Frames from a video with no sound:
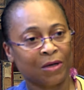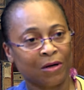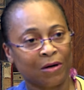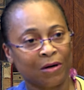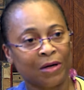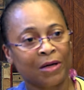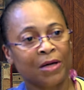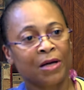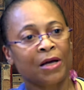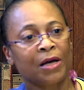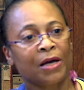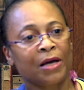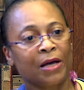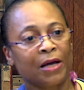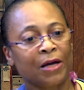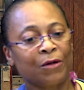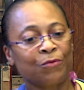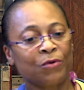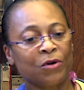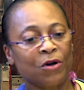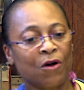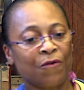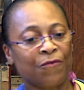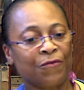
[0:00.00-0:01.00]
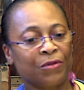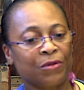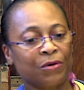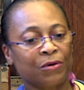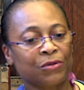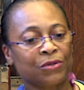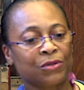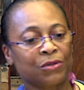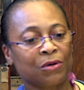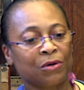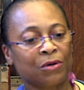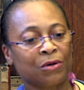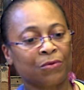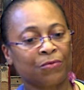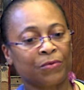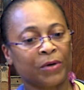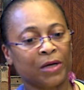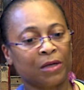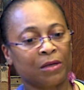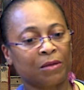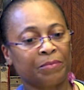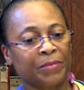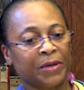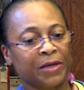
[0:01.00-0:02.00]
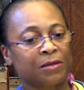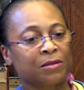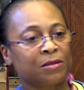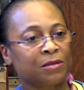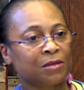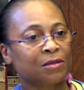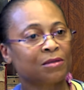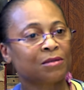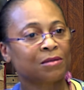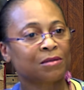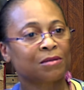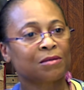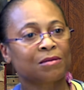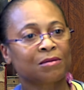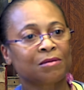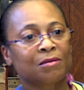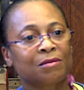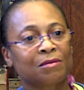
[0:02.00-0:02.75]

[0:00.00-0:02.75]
are. And we offer those on a regular basis.